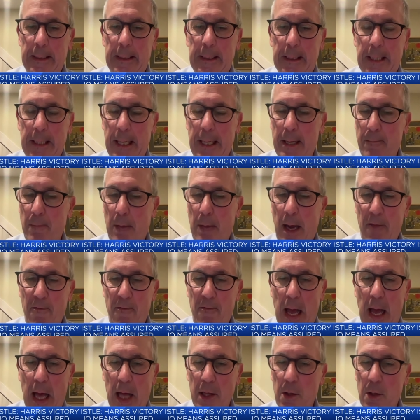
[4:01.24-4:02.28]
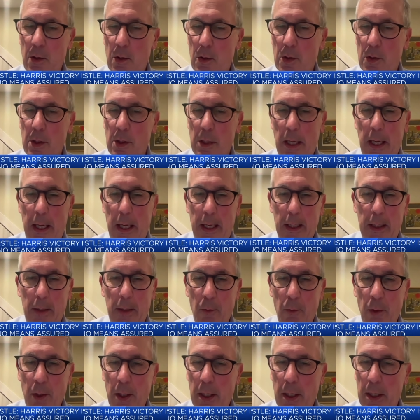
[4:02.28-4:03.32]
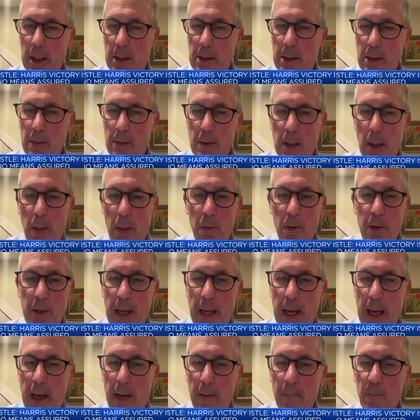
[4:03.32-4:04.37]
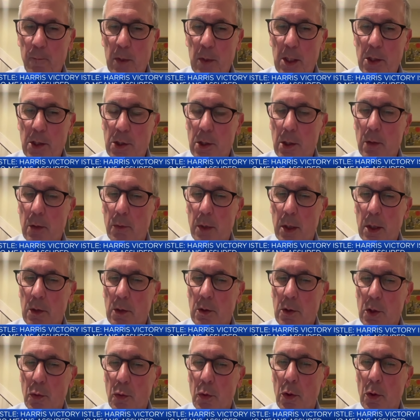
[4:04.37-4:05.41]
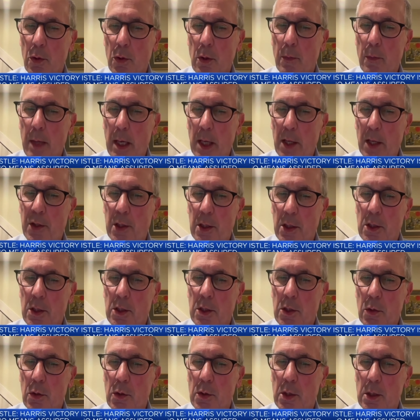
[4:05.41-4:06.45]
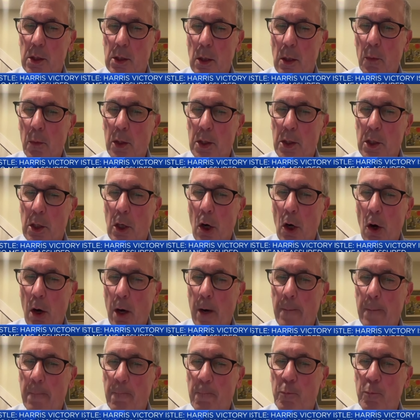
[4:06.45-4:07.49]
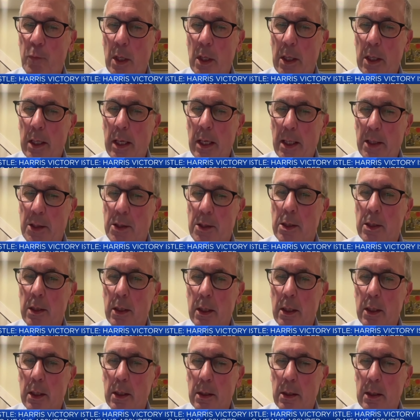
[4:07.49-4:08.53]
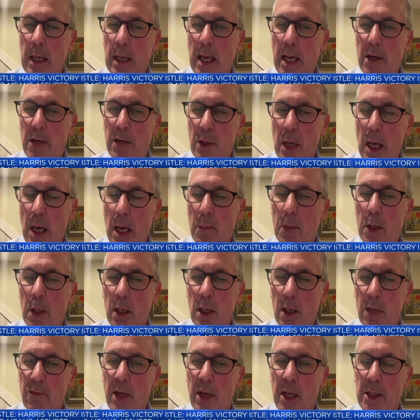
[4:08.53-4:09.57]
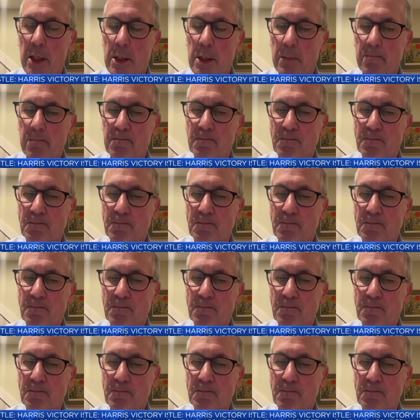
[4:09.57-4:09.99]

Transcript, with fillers: uh, and my values, and we're going to double down." He should have been shrewder about this, choosing someone to guard against a kind of Kamala event.